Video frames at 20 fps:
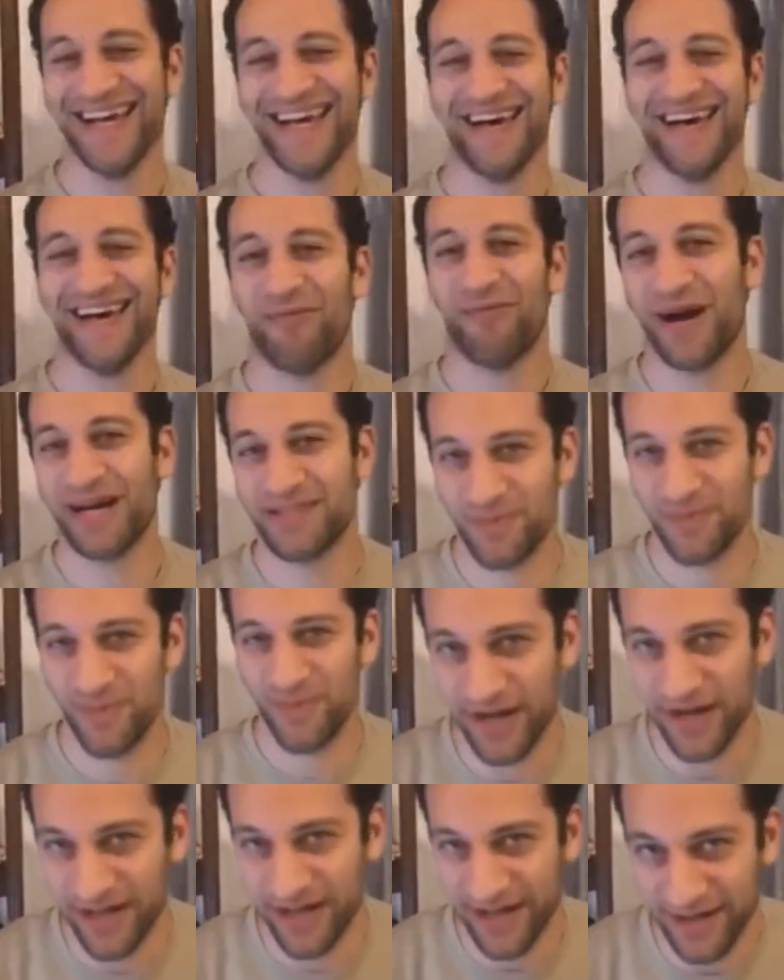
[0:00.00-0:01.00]
Wiser
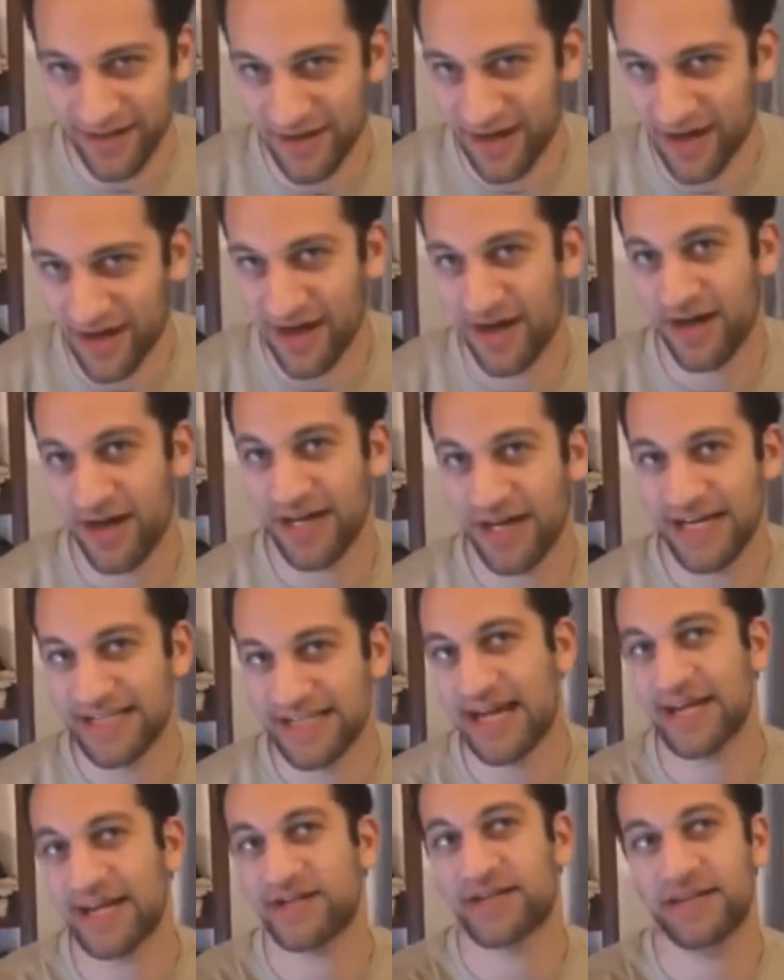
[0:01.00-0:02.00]
Market is
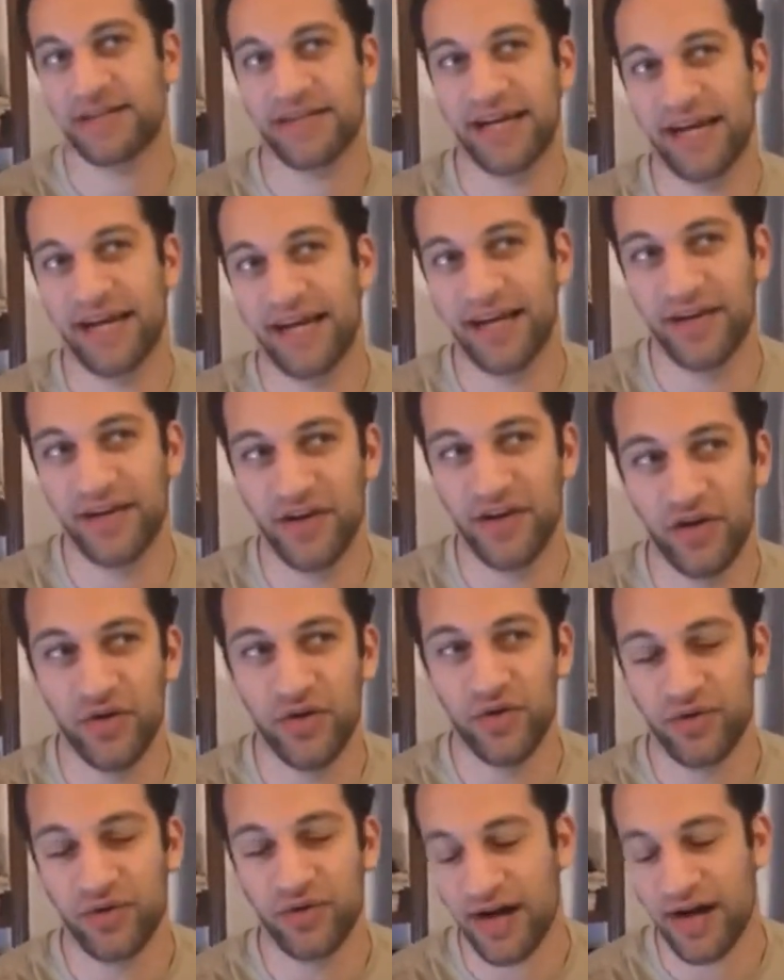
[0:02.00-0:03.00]
actually a
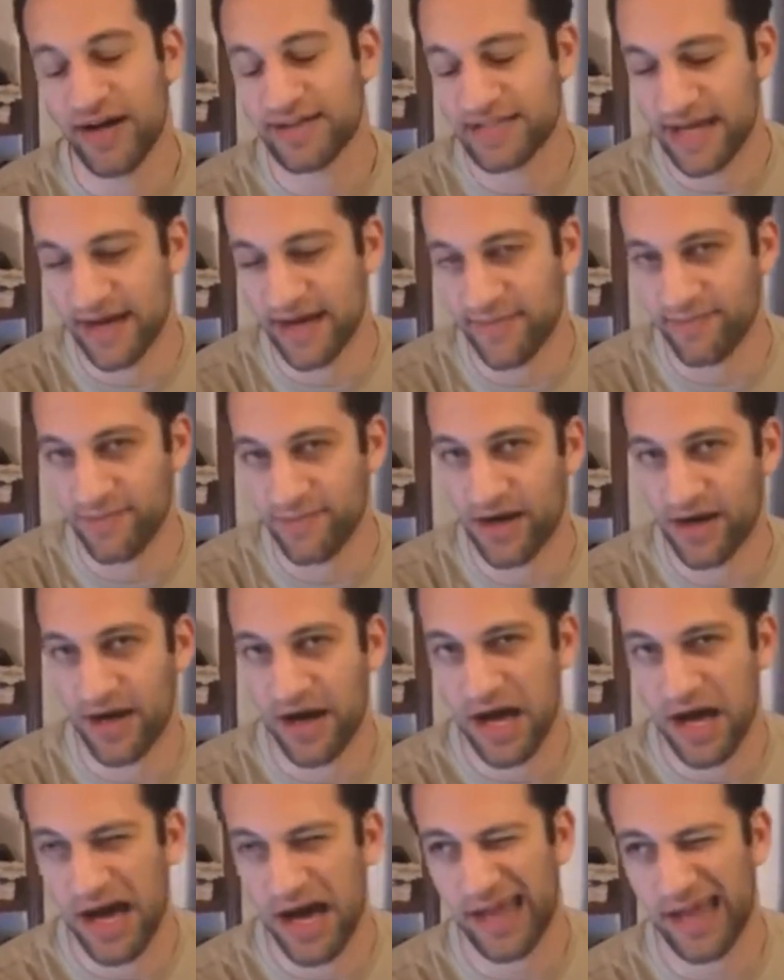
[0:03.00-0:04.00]
new concept.
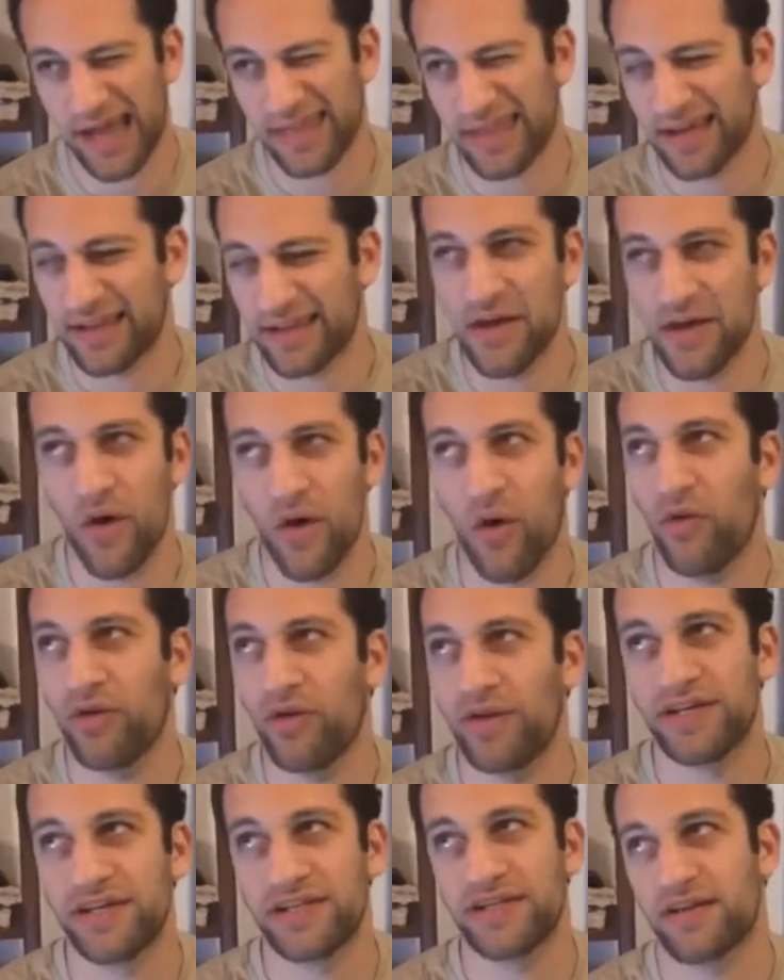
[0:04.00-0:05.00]
I think the
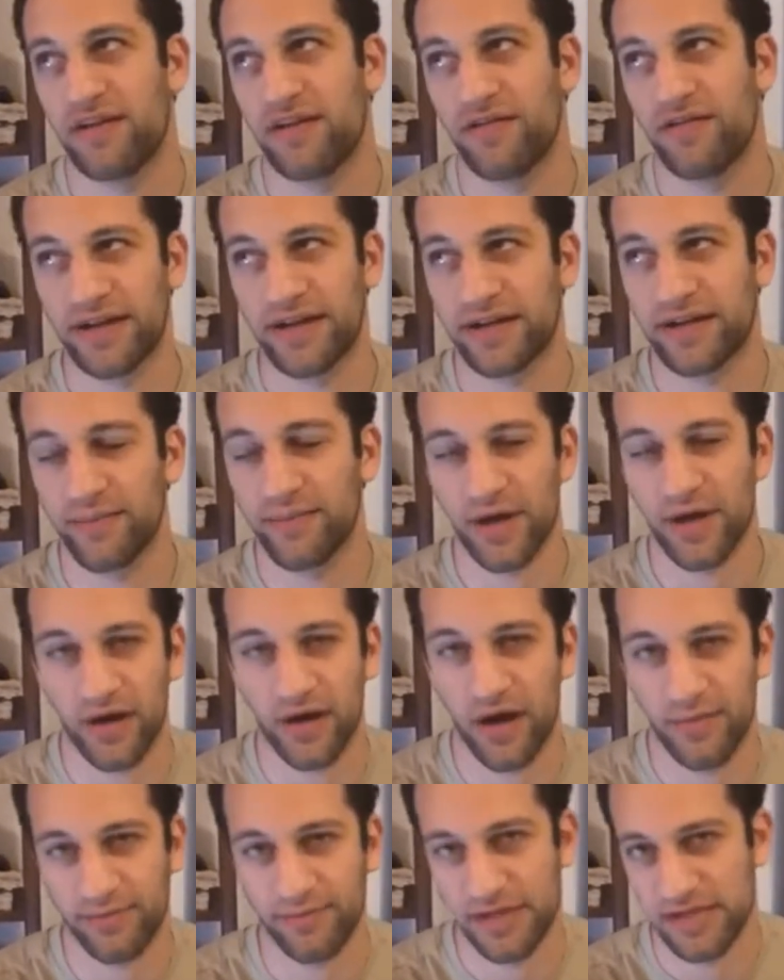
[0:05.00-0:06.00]
oldest of like the bigger
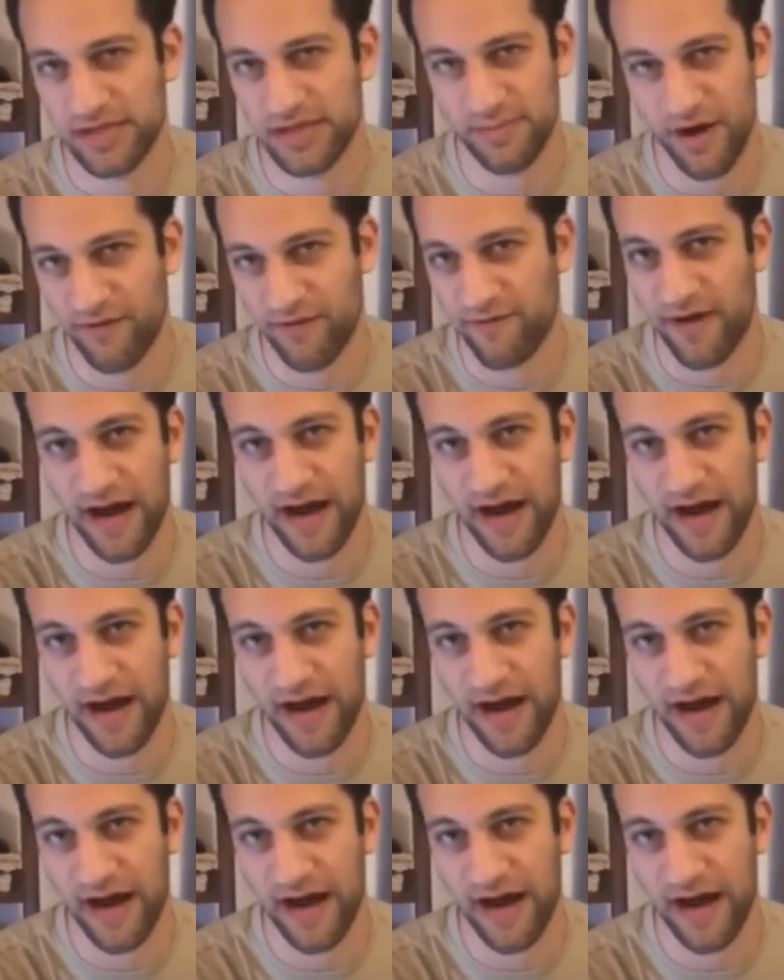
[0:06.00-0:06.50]
companies is about 5